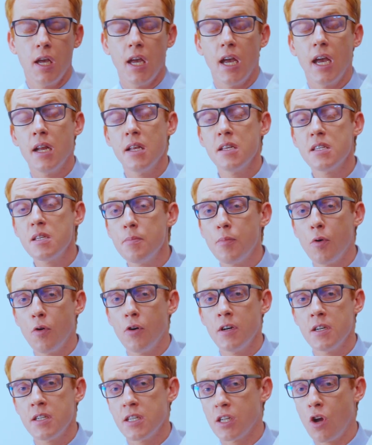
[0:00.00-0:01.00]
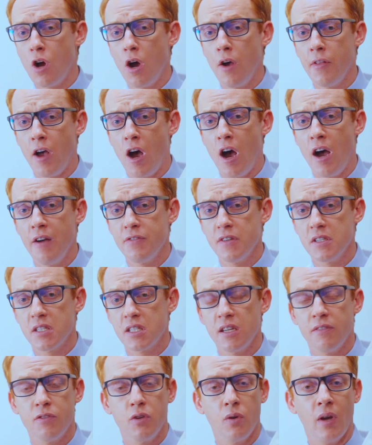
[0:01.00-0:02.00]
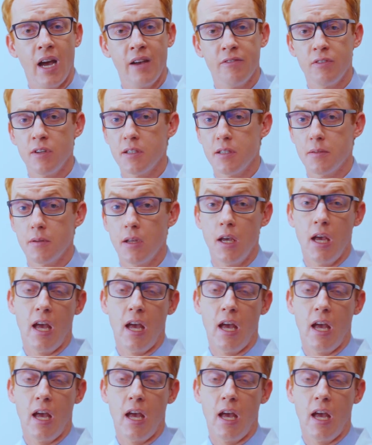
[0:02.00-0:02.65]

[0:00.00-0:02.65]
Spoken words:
It is important to call the office if you haven't